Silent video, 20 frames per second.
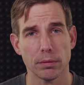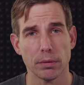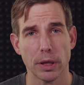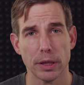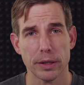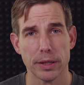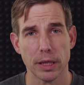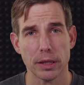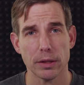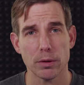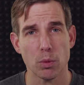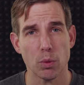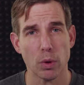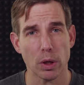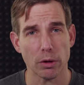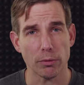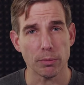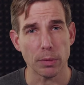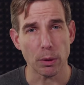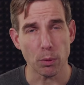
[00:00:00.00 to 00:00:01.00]
attend one
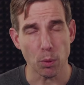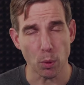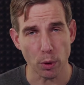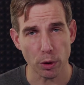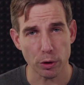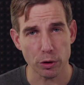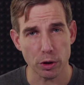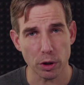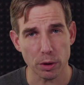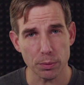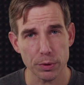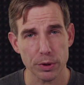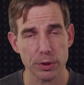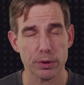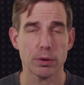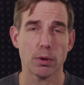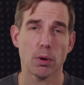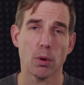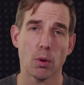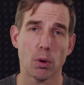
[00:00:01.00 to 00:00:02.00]
of my workshops,
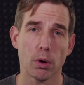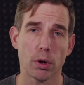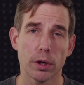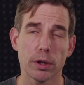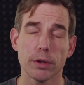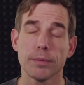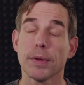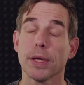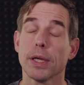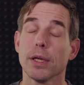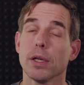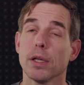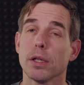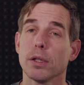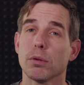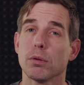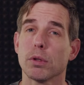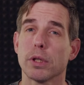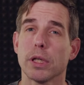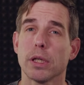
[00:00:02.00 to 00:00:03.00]
or
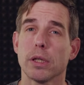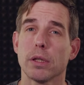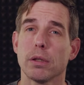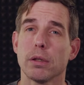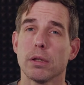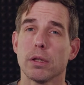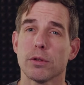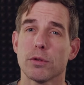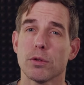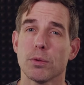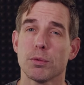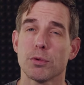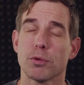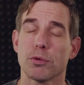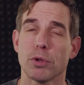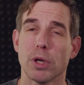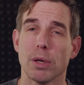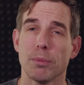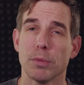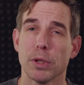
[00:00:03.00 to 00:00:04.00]
you can
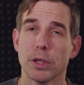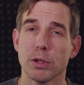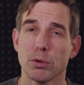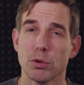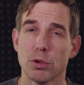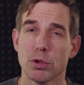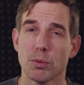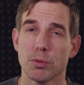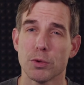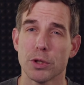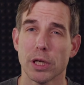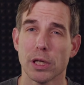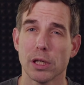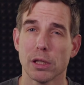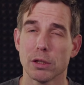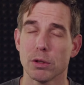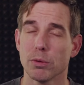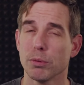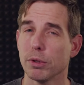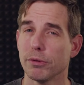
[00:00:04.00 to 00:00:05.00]
subscribe my YouTube channel.
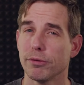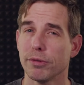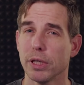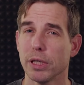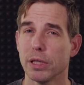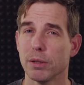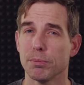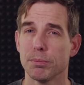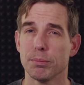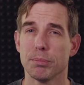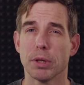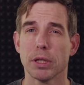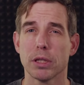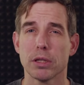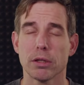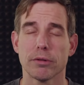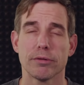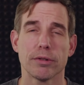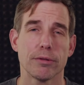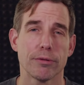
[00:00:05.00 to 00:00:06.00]
You will find a bunch
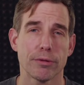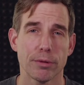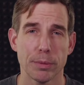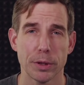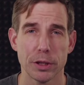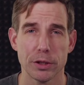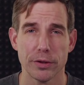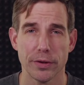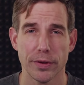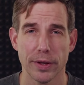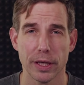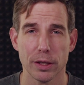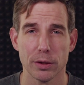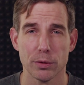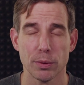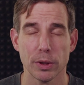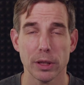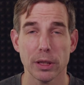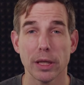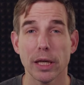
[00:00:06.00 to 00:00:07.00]
of information there
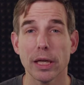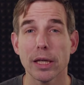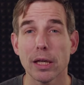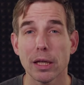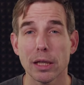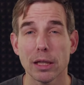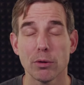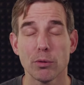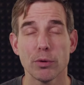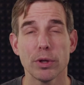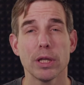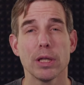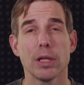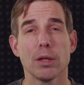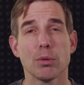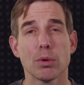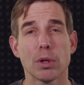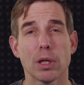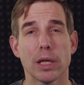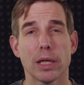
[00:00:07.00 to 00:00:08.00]
as well. And I really
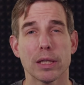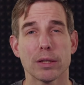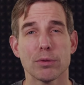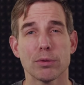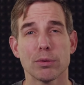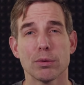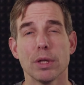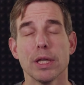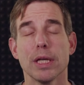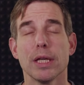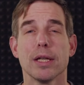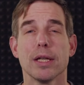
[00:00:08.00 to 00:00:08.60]
would like to